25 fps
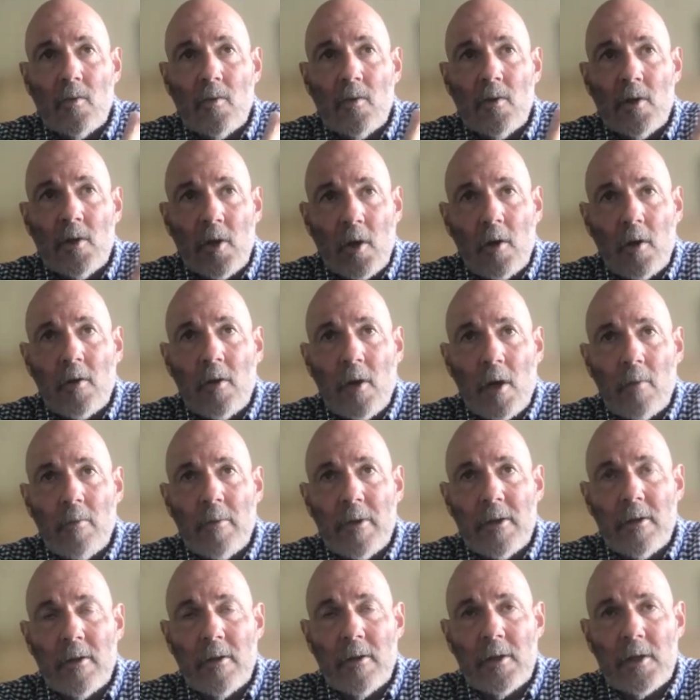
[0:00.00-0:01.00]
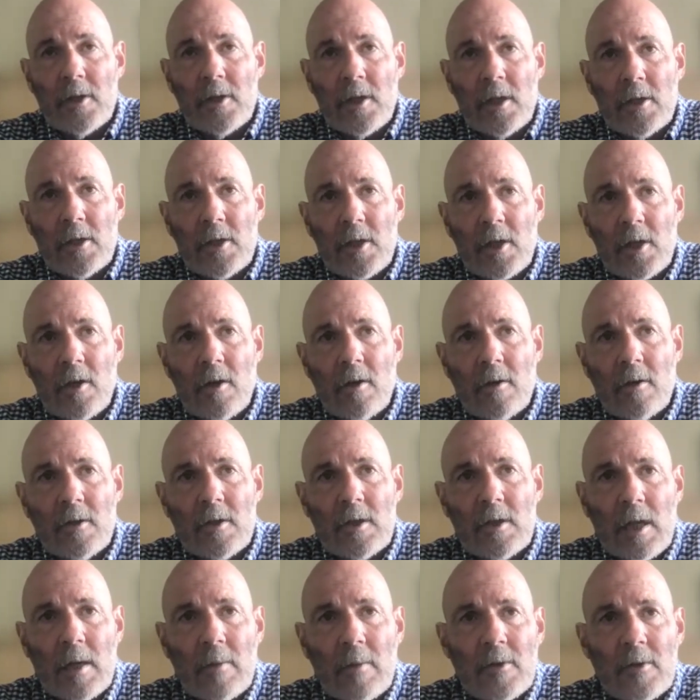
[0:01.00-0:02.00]
dawn on me, that such a
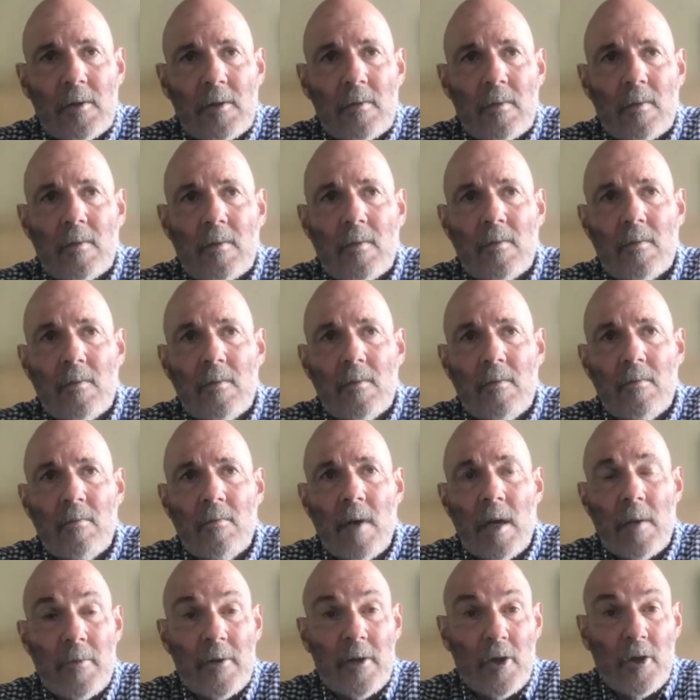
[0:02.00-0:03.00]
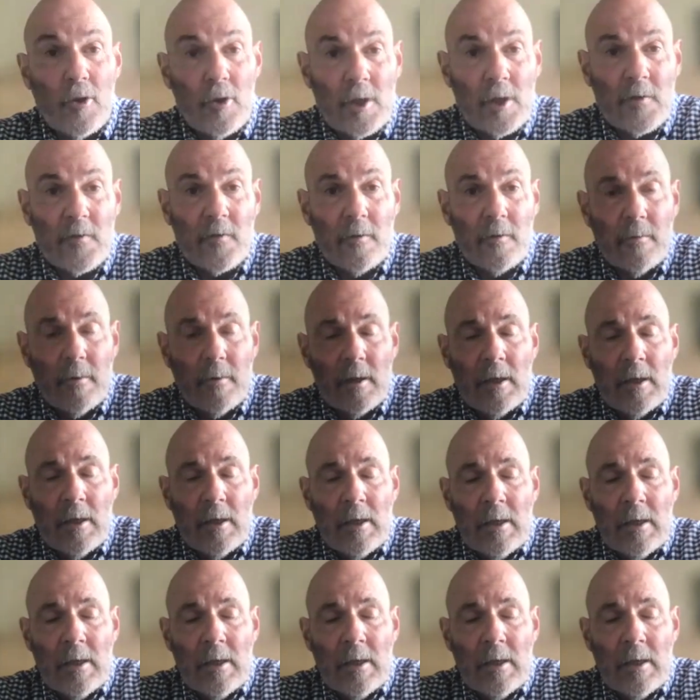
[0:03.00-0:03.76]
concept might be useful.